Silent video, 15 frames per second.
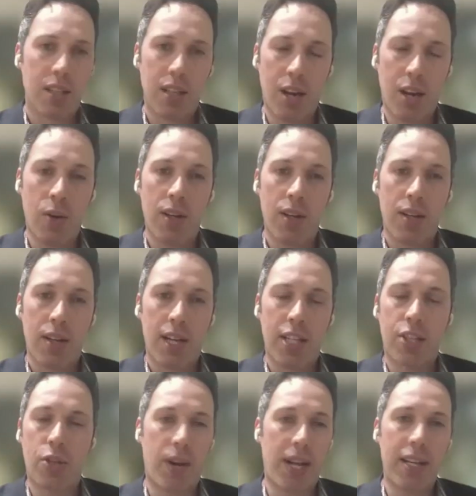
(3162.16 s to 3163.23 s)
you know,
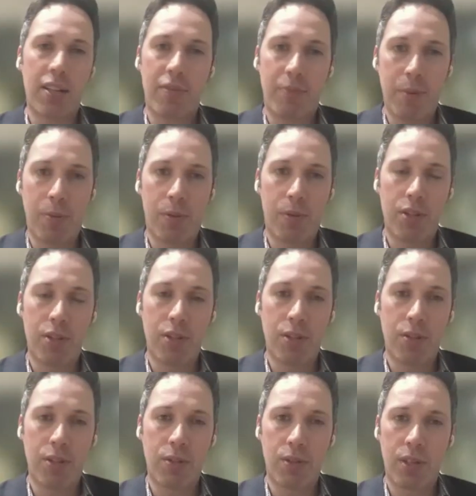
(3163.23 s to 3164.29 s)
it's great if people want to
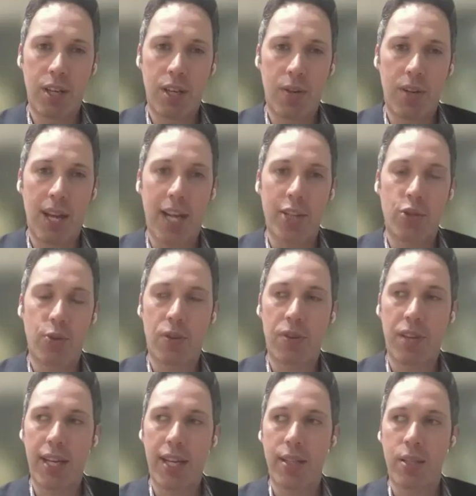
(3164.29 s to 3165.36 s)
do you know natural
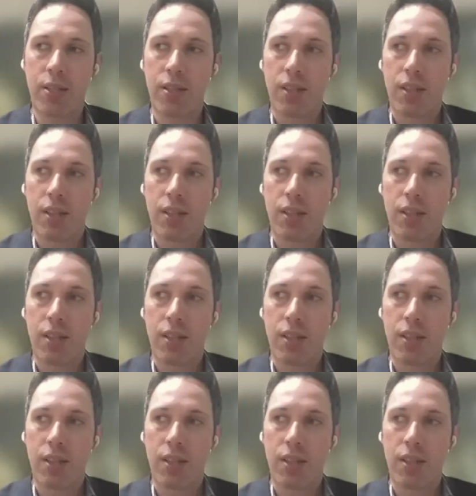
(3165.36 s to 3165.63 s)
things.